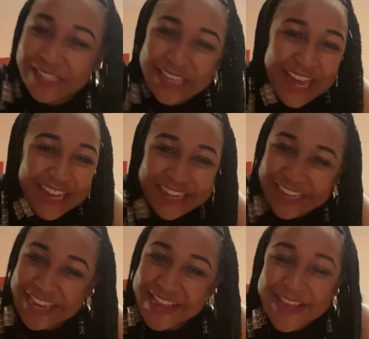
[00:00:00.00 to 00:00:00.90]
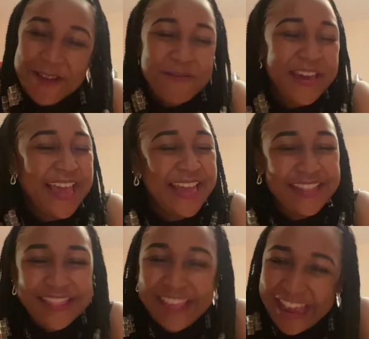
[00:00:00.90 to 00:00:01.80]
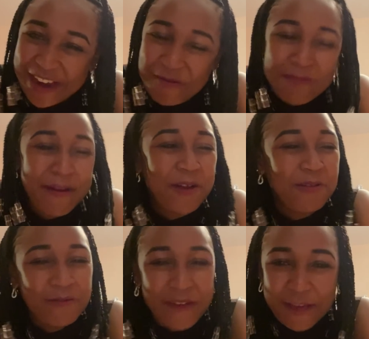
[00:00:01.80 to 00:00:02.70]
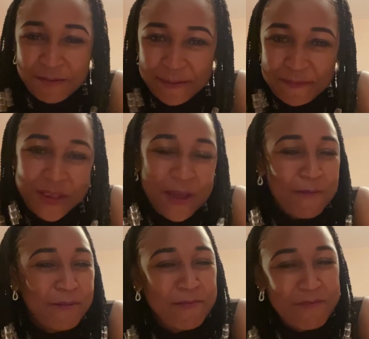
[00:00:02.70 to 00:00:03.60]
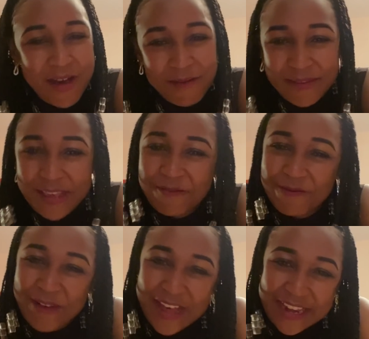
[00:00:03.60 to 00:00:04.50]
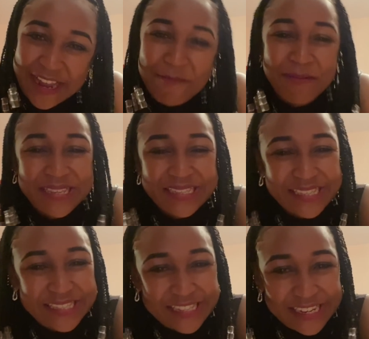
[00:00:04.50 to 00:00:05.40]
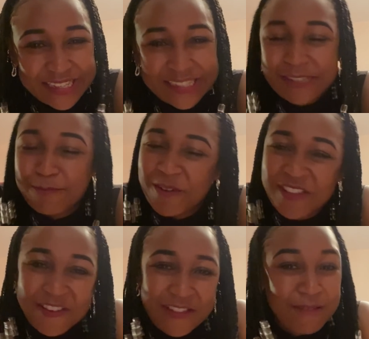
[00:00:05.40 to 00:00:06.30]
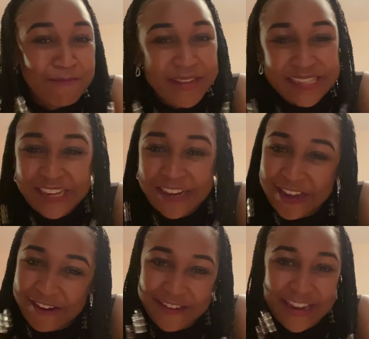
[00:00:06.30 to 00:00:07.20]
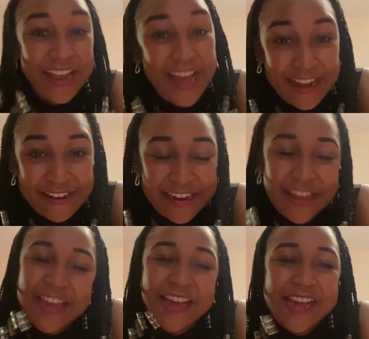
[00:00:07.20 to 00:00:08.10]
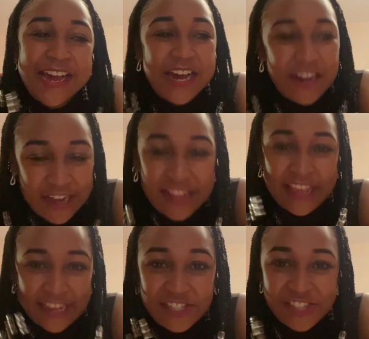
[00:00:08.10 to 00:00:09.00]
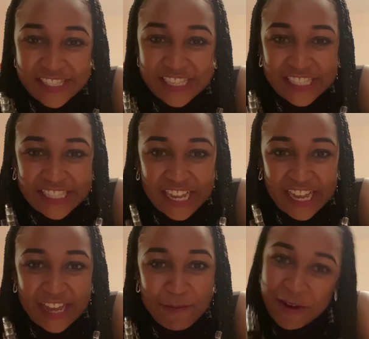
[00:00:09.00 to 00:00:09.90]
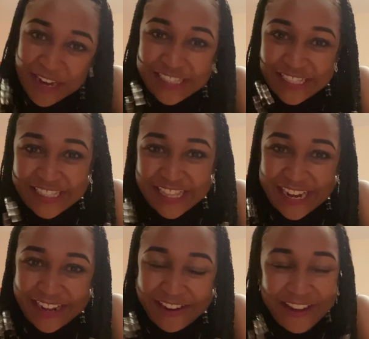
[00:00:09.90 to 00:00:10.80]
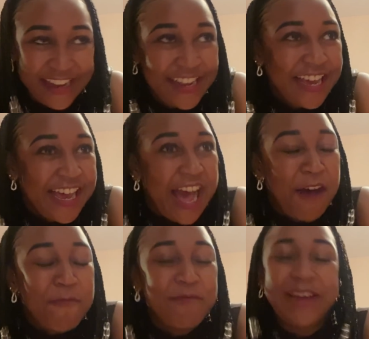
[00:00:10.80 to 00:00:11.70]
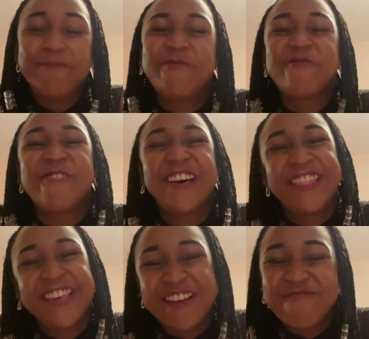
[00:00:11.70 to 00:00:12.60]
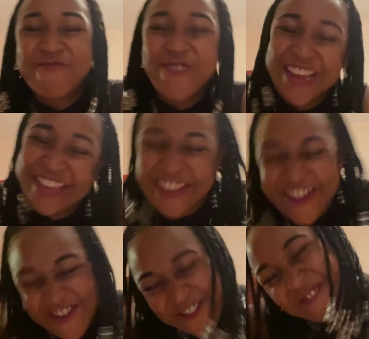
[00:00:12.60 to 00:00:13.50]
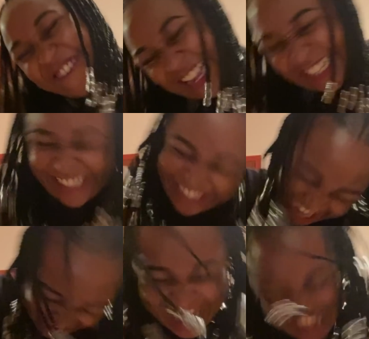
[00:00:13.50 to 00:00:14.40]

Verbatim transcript: Diani. We're heading there with my whole family. My mom, Ivana, my sisters, both of them, Mercy Gloria, Karen, the extra sister, bonus sister that I got, my brother, Brayo Bracha.